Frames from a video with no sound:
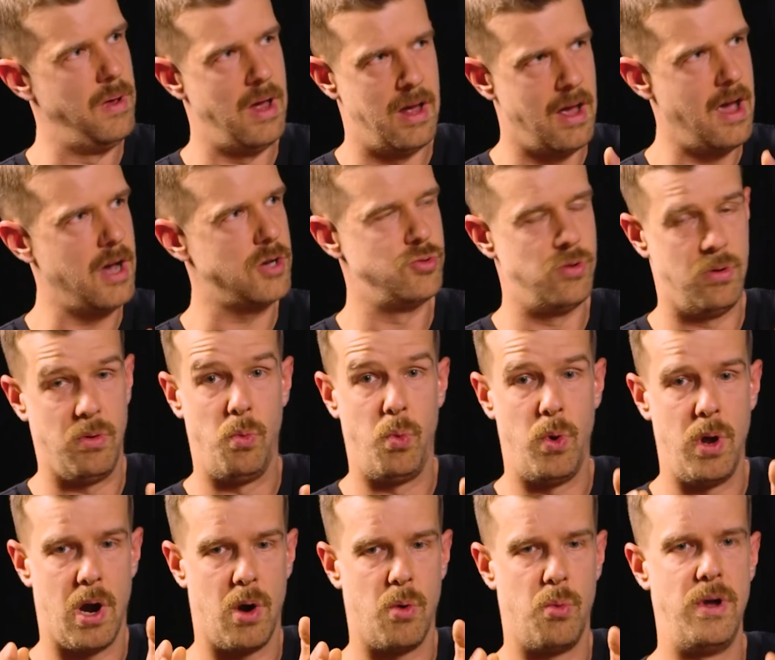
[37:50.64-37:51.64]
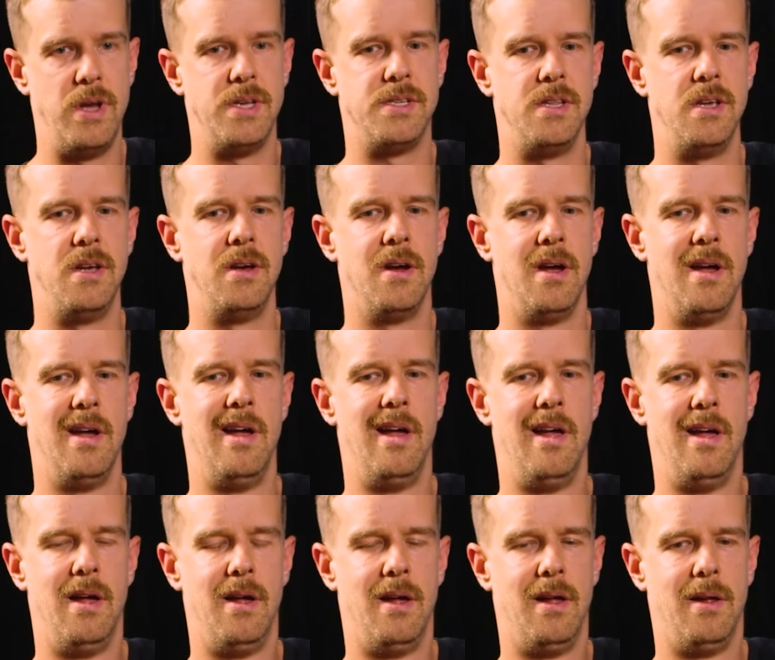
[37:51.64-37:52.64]
actually, we are wasting
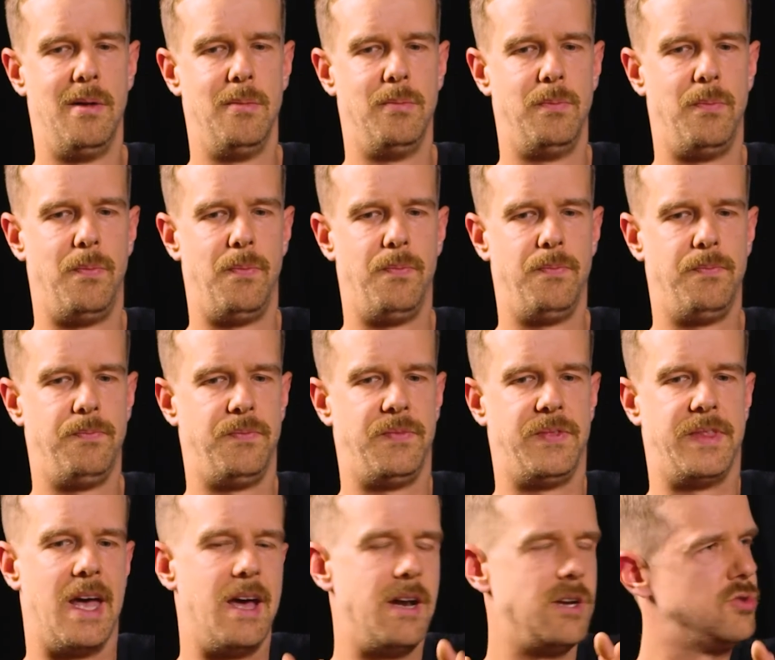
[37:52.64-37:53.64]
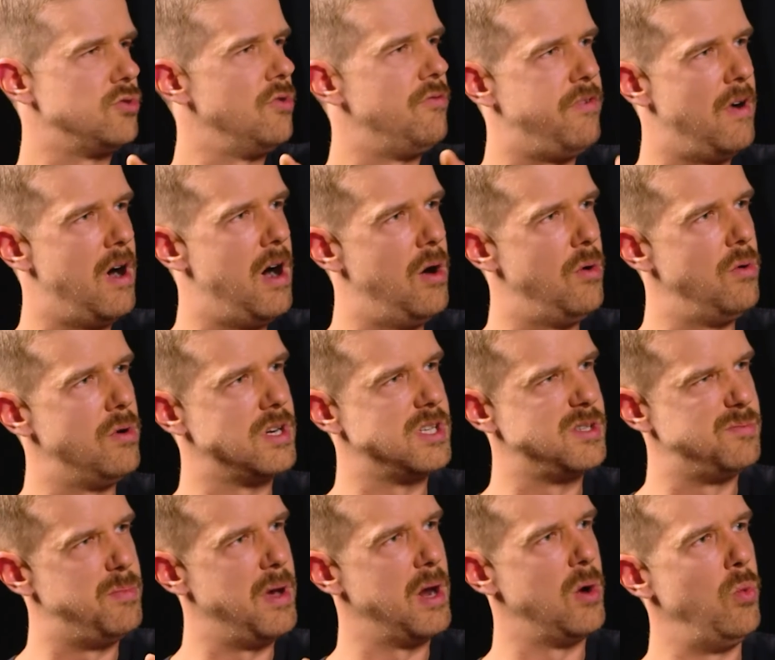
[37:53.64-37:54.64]
tens of
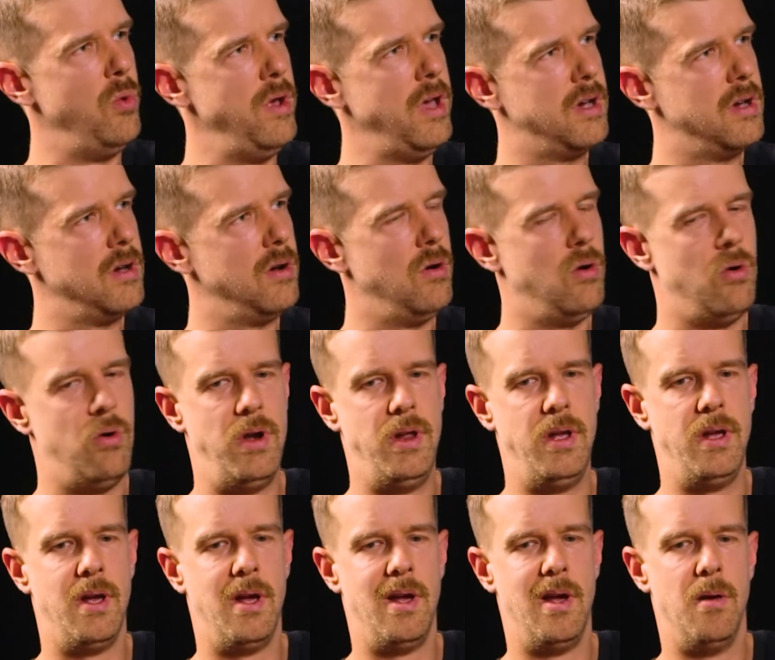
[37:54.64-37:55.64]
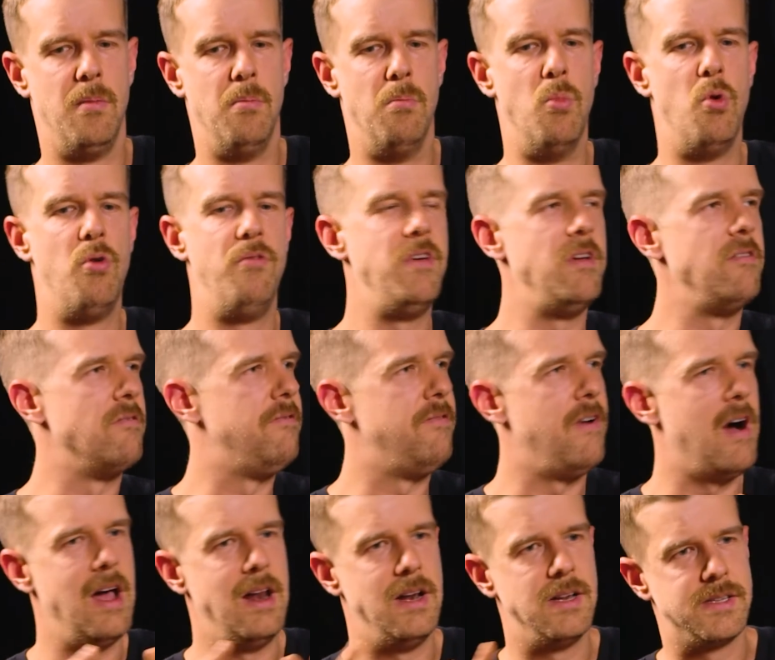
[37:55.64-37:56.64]
hours per week only moving
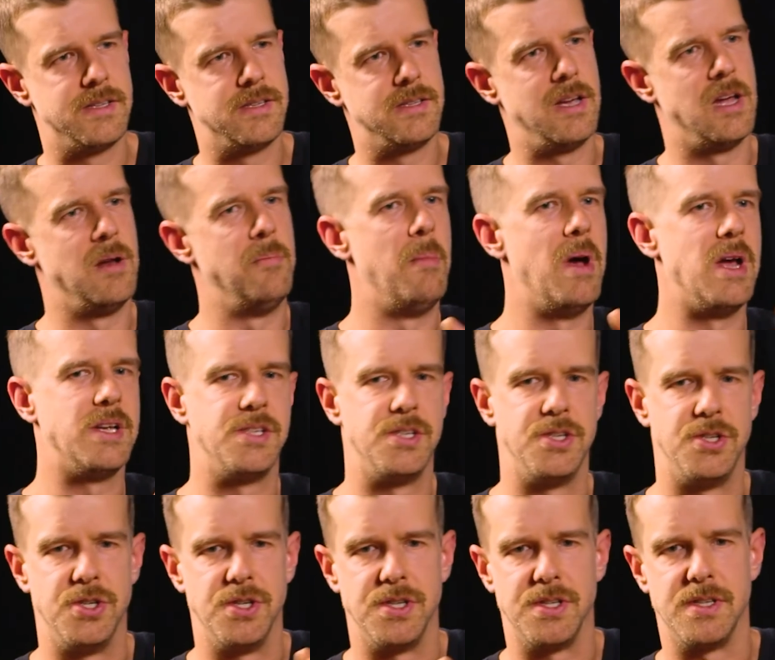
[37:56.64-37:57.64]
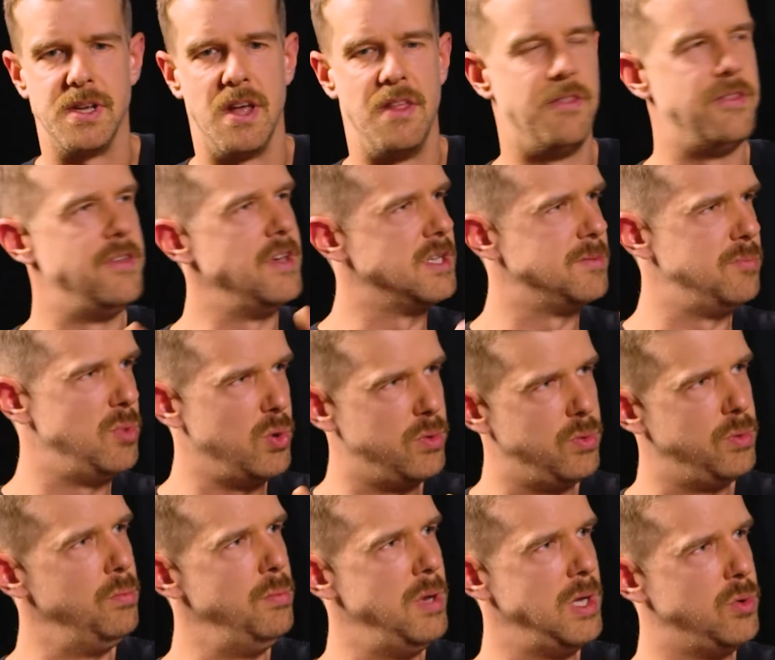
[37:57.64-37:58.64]
files and messages and things
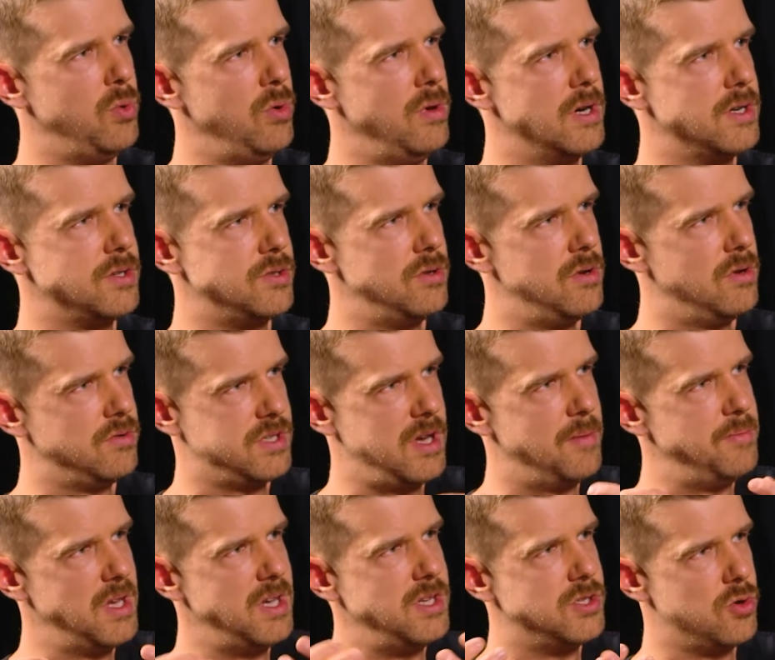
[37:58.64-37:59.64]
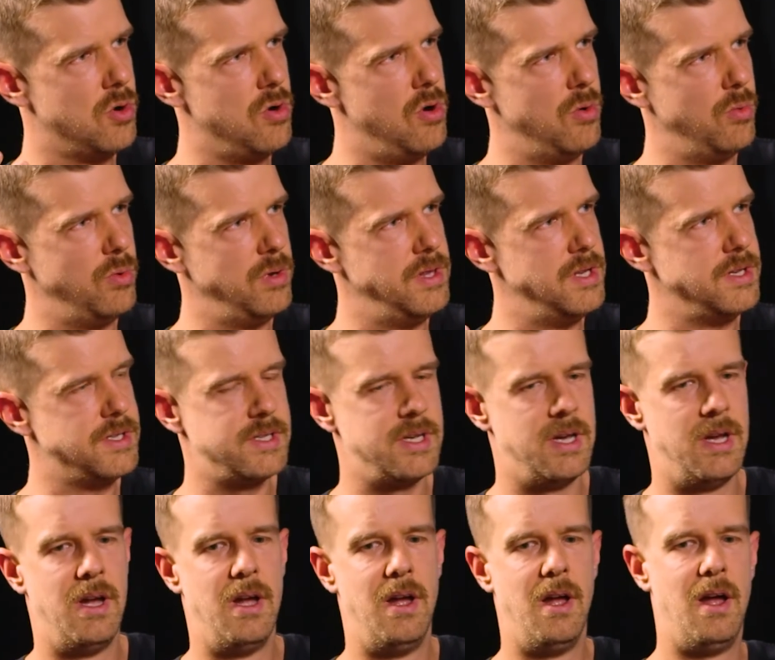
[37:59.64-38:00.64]
between us. You know, something is wrong with this.
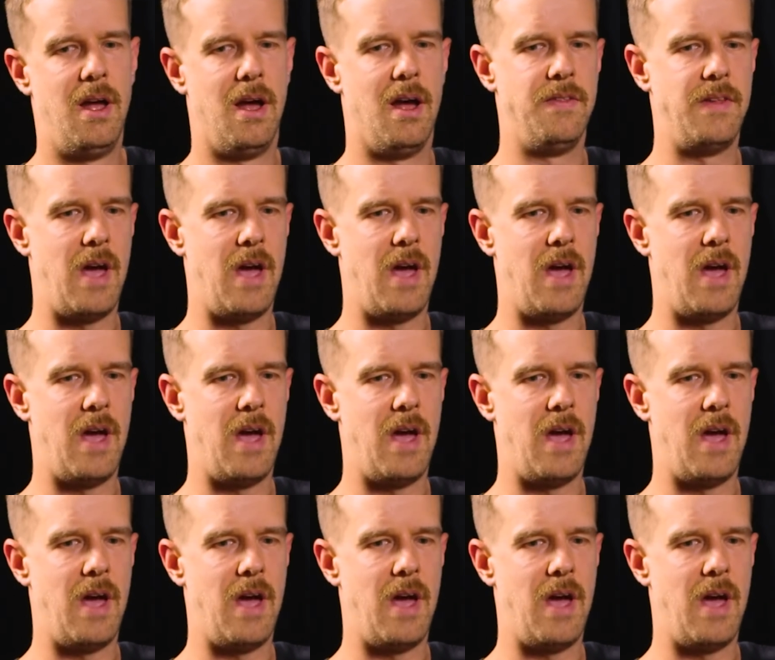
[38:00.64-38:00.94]
And